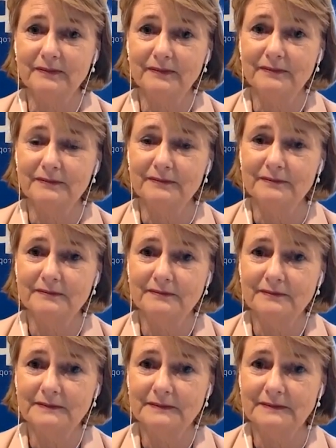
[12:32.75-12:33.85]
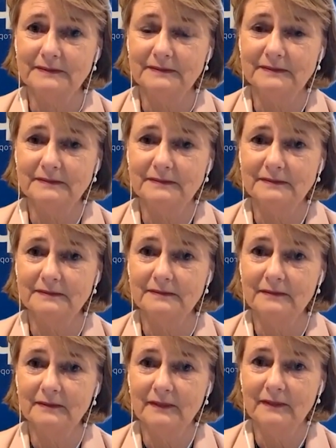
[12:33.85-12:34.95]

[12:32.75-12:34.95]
[no speech]